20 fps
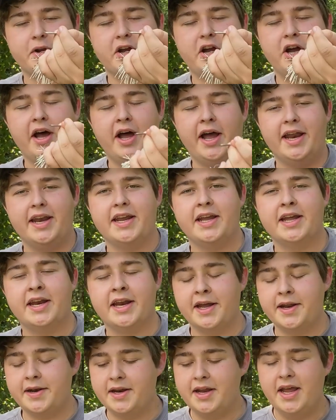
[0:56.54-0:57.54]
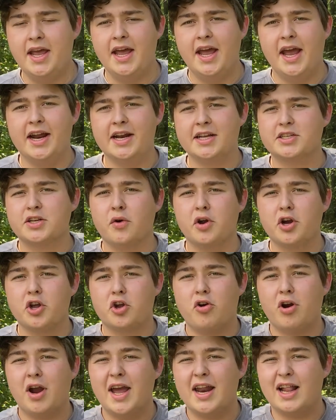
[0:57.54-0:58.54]
cut in it, and it's going to
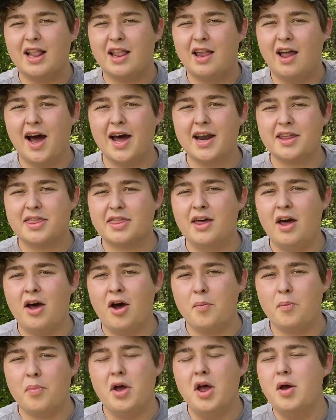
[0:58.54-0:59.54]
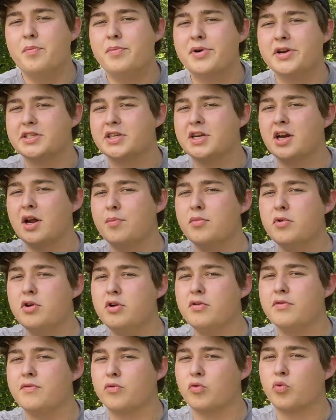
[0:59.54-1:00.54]
create a lot of thump, but it's going to
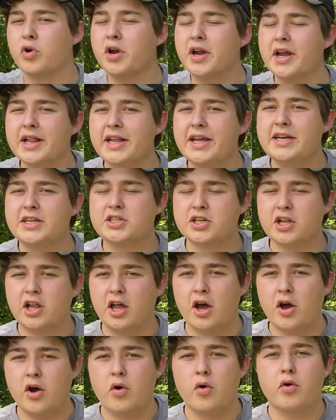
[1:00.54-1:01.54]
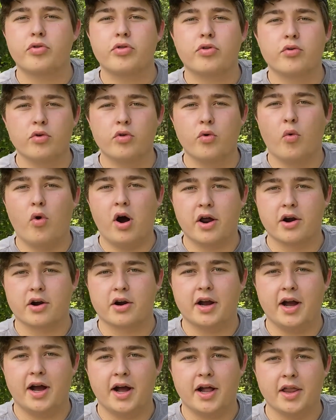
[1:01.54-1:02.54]
move really slow through the water
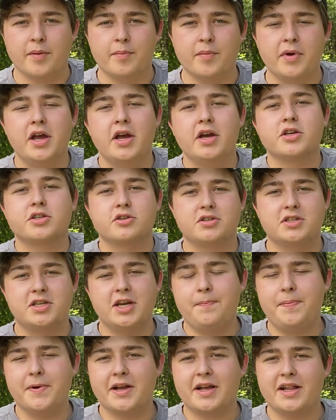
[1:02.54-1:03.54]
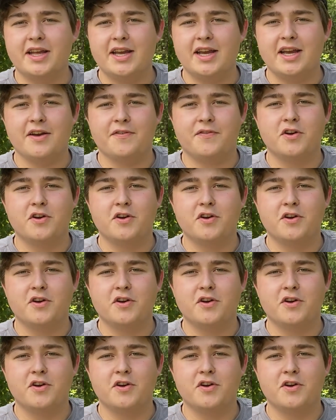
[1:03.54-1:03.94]
column. So typically if